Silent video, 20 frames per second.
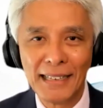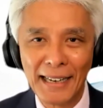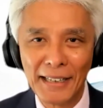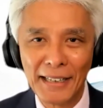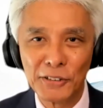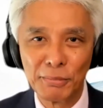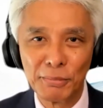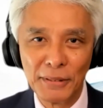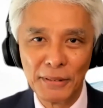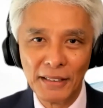
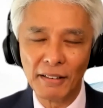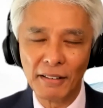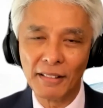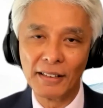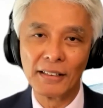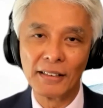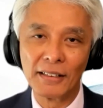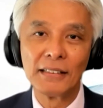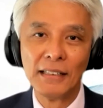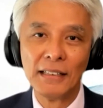Axby, I
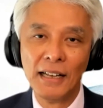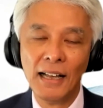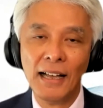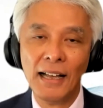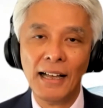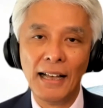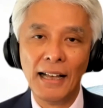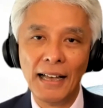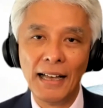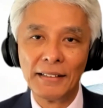think.
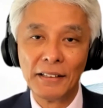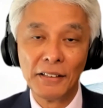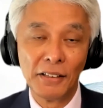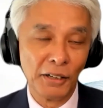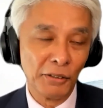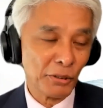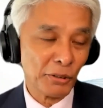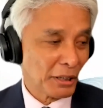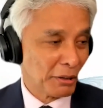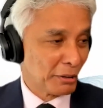And you
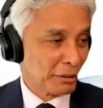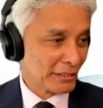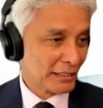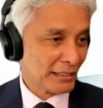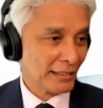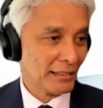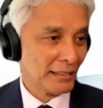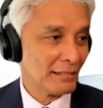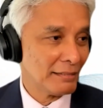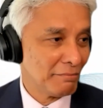know, it was
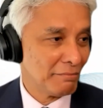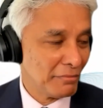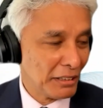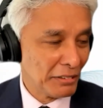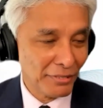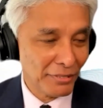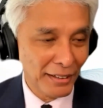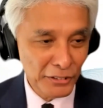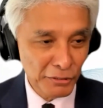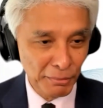a
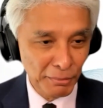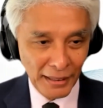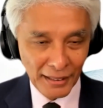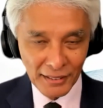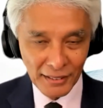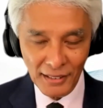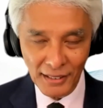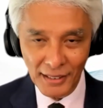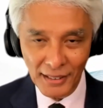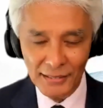advanced
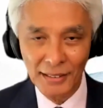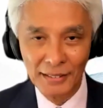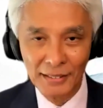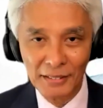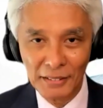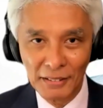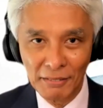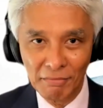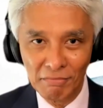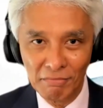math class,
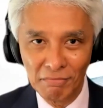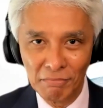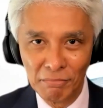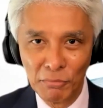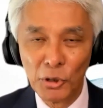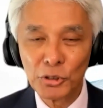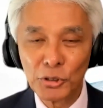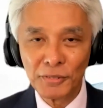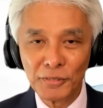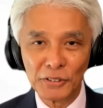and
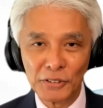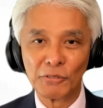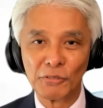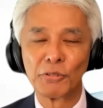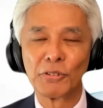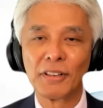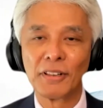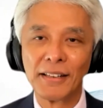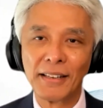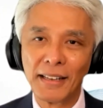most of us
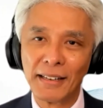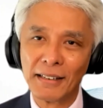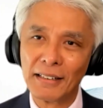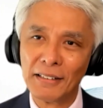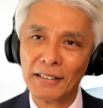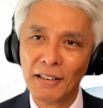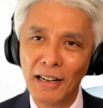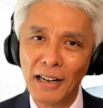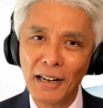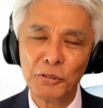were thinking, you
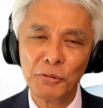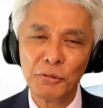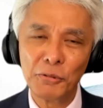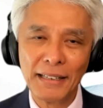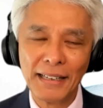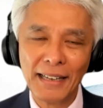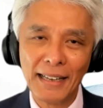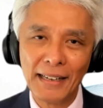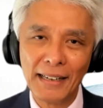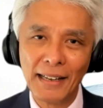know, how do we
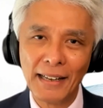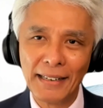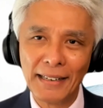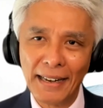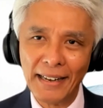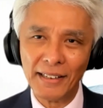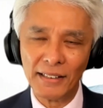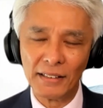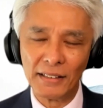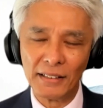get an
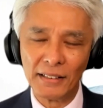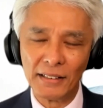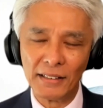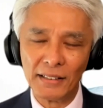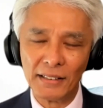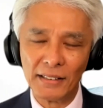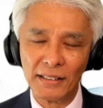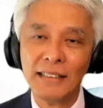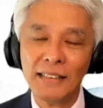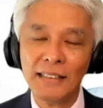A in
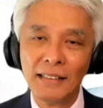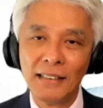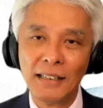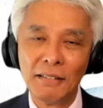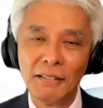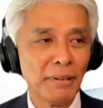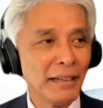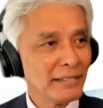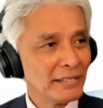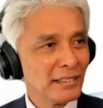this?
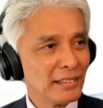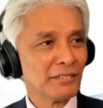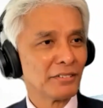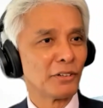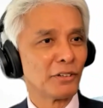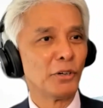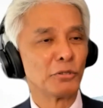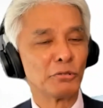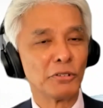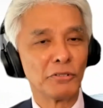And
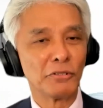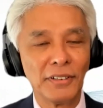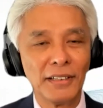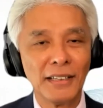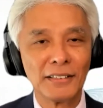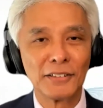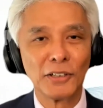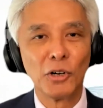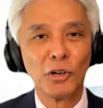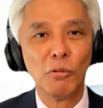Benson, of course, would
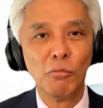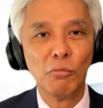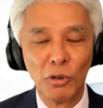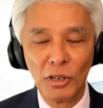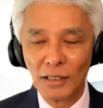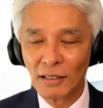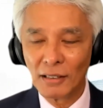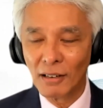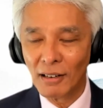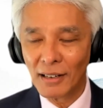finish the
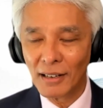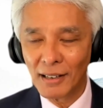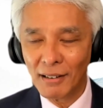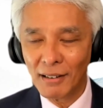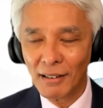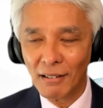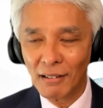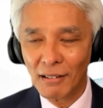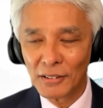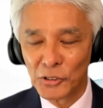homework
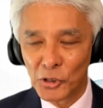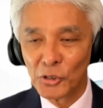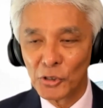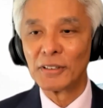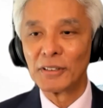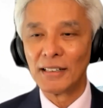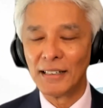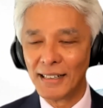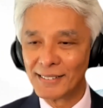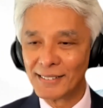
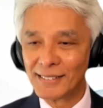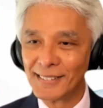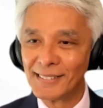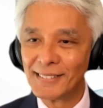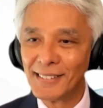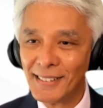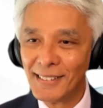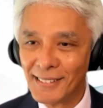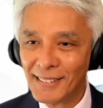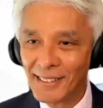during the
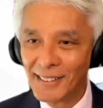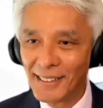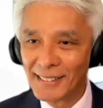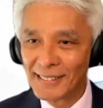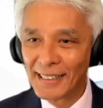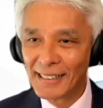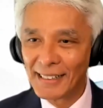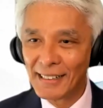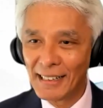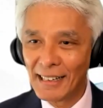lesson and
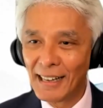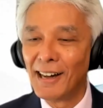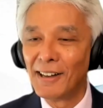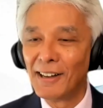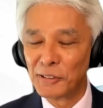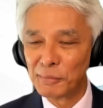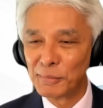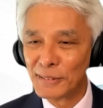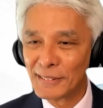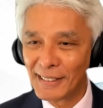get it
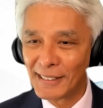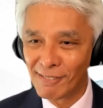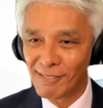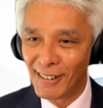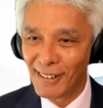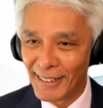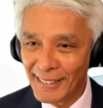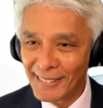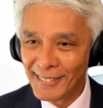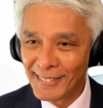100%
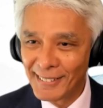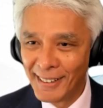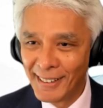right.